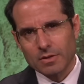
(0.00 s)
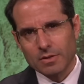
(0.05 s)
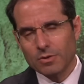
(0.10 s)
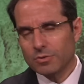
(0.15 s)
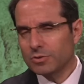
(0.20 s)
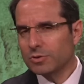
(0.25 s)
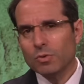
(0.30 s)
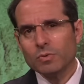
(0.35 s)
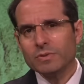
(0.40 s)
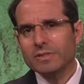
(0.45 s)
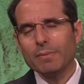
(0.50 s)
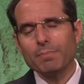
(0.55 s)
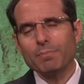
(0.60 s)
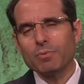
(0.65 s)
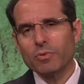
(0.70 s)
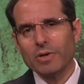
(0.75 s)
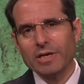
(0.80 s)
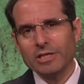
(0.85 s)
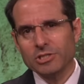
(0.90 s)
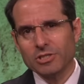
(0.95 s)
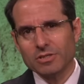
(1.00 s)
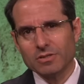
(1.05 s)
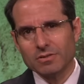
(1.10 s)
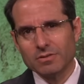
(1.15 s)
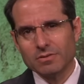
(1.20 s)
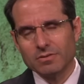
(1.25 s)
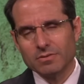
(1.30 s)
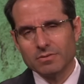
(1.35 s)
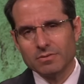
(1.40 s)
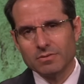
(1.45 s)
There is no separation
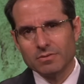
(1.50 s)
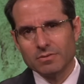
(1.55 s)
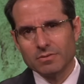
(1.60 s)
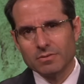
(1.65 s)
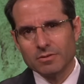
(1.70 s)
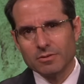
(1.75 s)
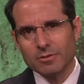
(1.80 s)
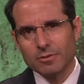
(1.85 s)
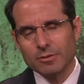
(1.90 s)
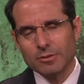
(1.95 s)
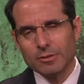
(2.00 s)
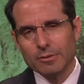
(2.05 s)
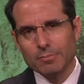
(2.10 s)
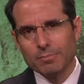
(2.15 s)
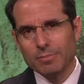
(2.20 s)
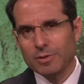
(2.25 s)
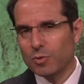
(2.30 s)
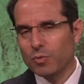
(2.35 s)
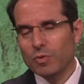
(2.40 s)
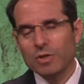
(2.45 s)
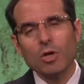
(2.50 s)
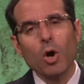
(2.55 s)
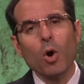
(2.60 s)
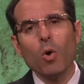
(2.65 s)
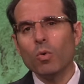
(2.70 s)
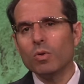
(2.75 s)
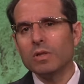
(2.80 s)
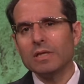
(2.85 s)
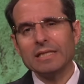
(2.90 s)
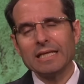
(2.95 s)
between
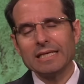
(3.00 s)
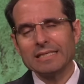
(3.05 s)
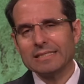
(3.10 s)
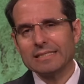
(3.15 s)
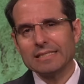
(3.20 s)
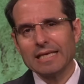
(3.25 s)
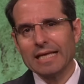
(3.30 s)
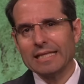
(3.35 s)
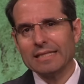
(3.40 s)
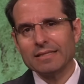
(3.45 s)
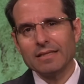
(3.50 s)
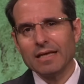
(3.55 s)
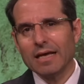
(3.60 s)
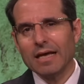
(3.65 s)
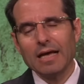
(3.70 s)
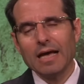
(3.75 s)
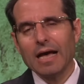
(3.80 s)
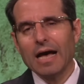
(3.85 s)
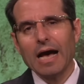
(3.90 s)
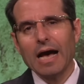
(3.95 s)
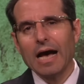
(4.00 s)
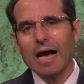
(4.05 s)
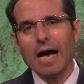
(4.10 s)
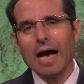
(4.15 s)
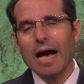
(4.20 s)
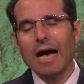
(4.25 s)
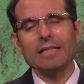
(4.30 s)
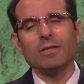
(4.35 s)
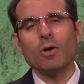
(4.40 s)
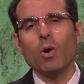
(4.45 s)
holiness and
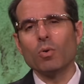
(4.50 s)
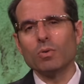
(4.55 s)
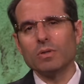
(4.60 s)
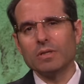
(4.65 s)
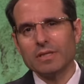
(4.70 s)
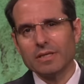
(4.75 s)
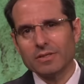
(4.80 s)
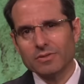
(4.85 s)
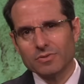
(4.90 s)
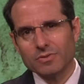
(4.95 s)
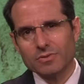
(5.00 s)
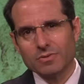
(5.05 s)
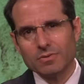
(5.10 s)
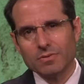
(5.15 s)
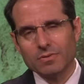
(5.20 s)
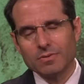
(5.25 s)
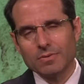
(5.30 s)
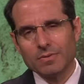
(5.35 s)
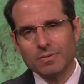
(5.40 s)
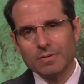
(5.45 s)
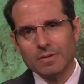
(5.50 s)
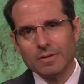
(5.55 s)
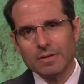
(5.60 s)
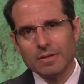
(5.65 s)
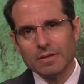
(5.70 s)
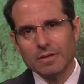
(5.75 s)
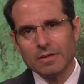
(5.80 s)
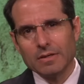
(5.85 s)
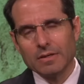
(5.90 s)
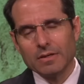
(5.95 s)
unholiness.
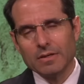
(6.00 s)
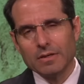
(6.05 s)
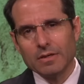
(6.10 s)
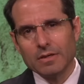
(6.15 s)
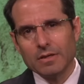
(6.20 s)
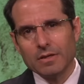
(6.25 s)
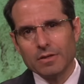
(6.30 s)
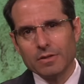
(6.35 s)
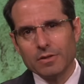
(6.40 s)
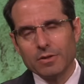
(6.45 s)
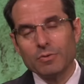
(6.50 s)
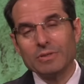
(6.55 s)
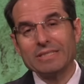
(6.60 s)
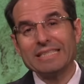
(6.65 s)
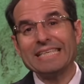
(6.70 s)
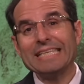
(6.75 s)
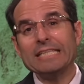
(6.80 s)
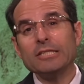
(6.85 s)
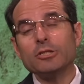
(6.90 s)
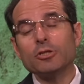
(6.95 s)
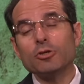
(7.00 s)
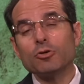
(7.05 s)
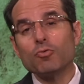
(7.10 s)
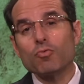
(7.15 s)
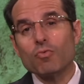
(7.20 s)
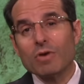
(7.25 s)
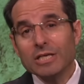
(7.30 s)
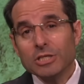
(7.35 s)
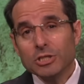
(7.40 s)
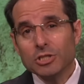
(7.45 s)
There is
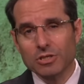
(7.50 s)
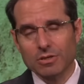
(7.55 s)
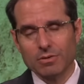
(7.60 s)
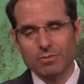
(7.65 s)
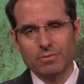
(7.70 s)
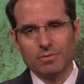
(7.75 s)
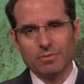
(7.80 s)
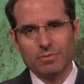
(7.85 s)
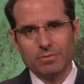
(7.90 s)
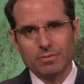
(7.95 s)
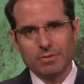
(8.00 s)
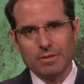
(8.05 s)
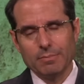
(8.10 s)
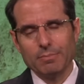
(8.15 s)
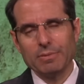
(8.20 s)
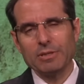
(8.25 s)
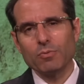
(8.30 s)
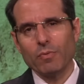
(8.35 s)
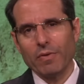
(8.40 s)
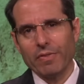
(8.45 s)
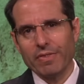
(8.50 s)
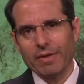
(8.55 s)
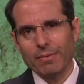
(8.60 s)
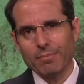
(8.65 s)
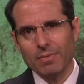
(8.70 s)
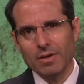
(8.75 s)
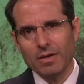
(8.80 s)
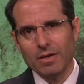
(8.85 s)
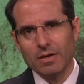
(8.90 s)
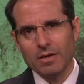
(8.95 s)
integration between
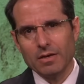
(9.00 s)
them,